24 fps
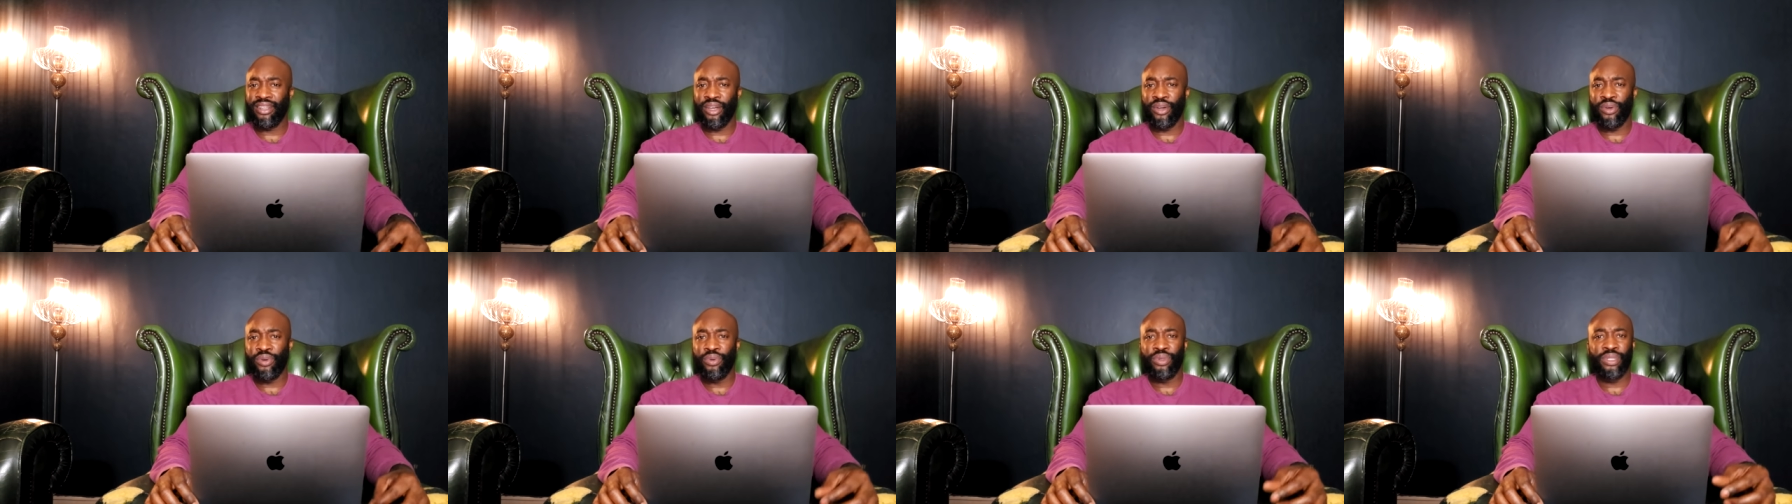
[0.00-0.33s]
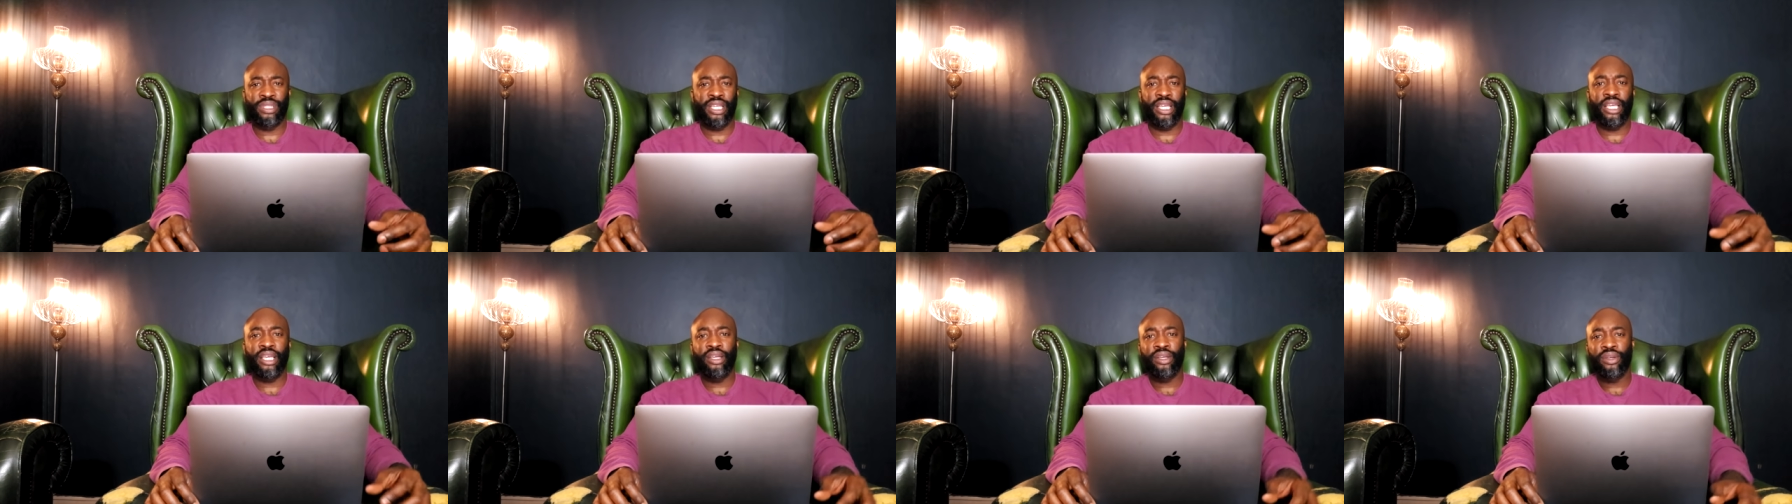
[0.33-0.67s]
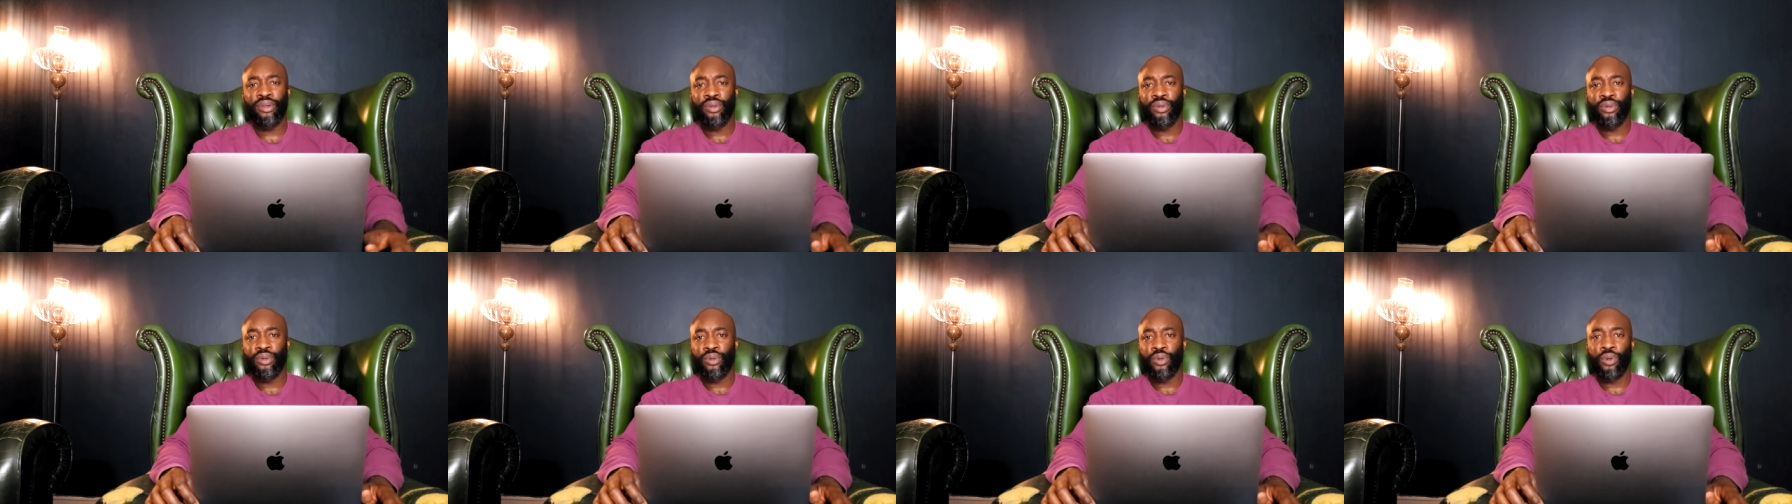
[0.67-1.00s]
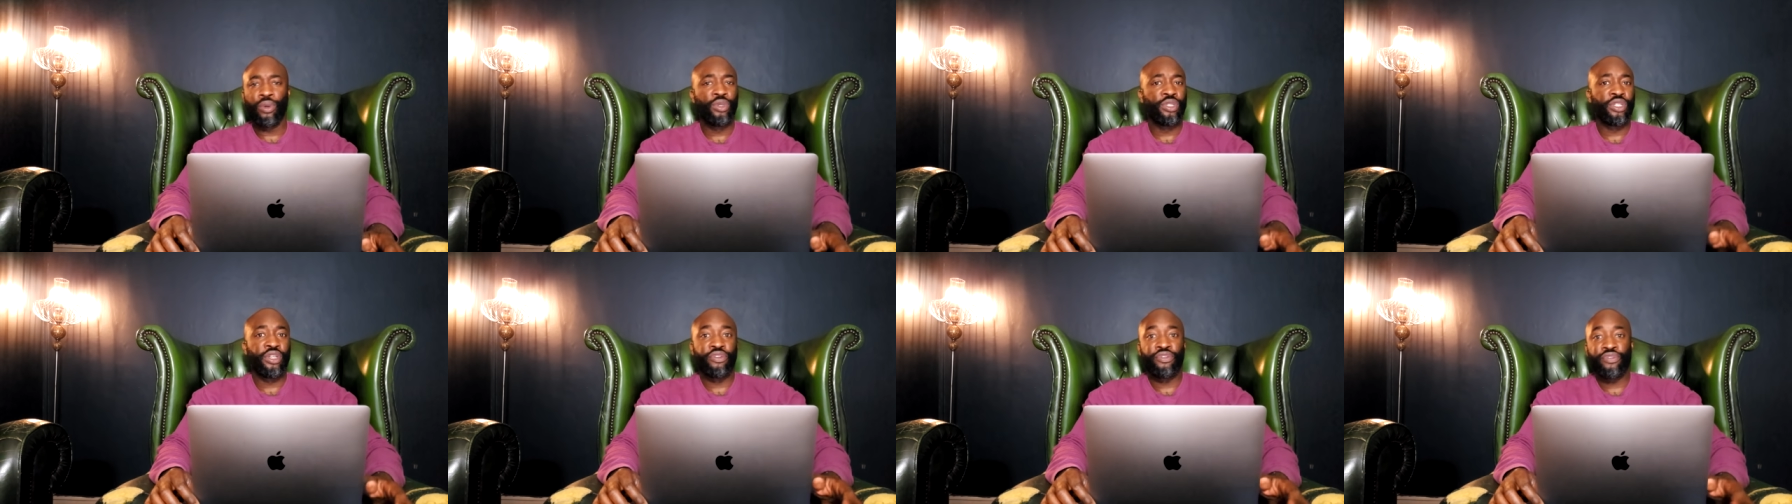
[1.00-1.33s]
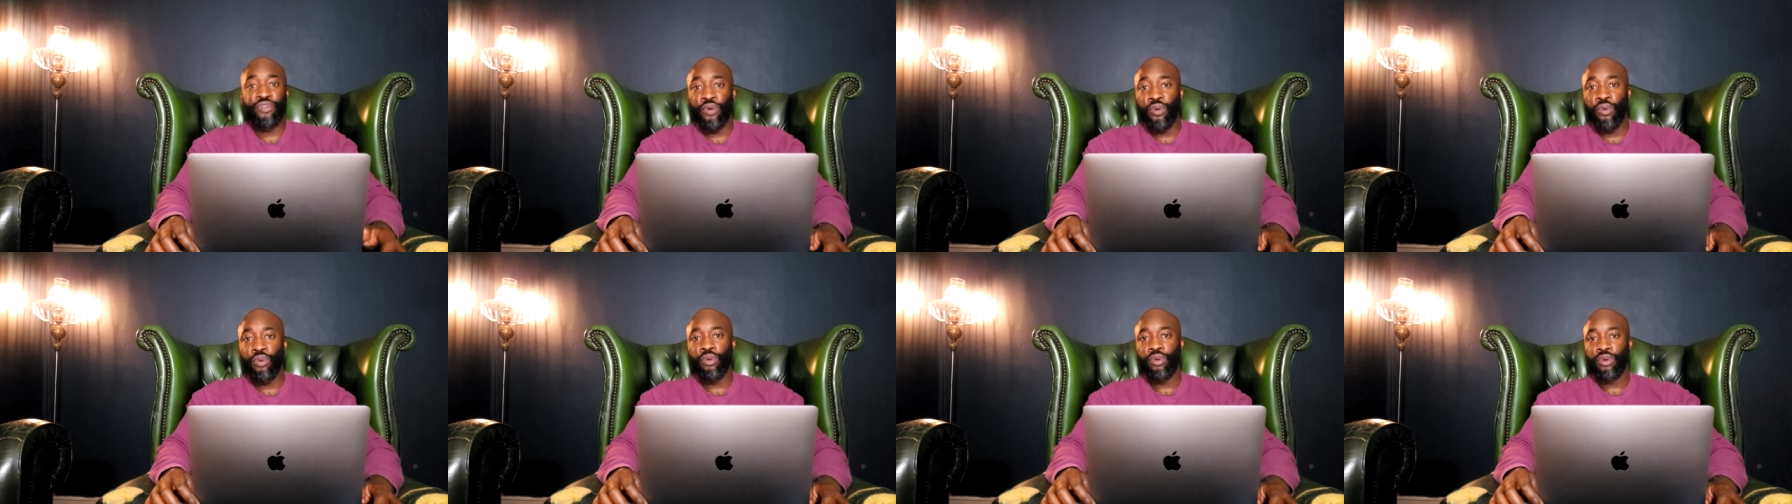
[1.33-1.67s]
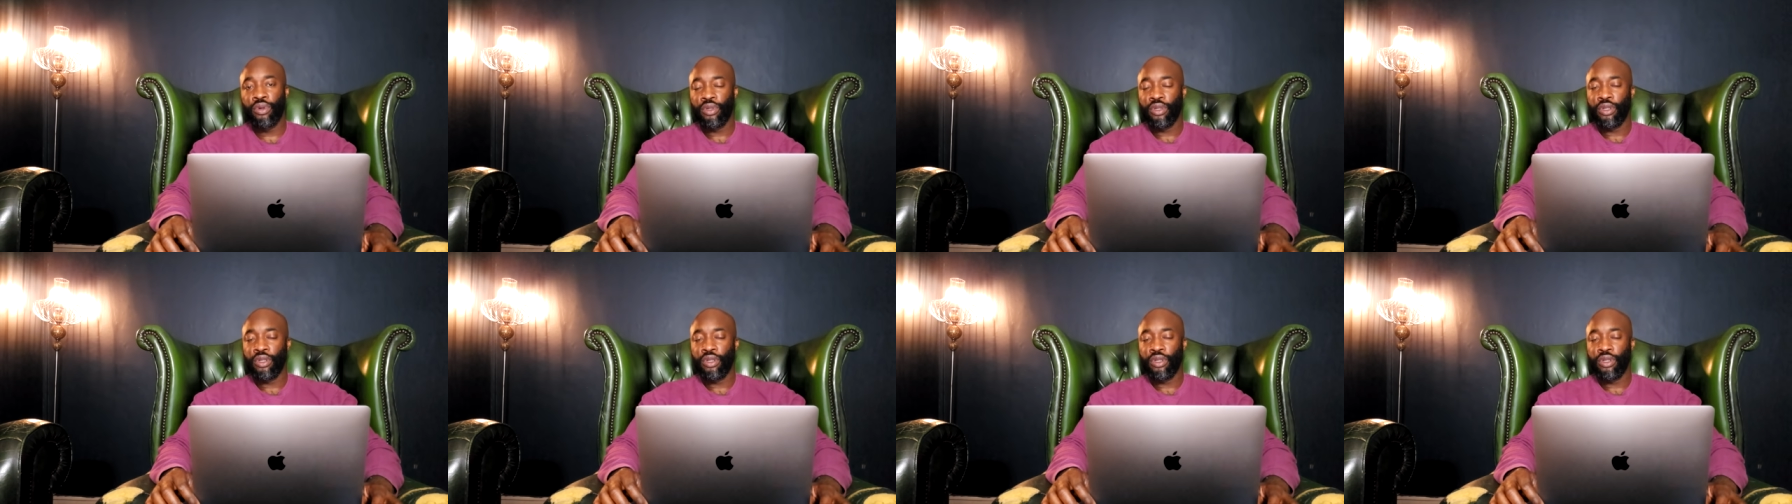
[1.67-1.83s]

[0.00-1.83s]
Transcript: Like, who's he? Who's he for?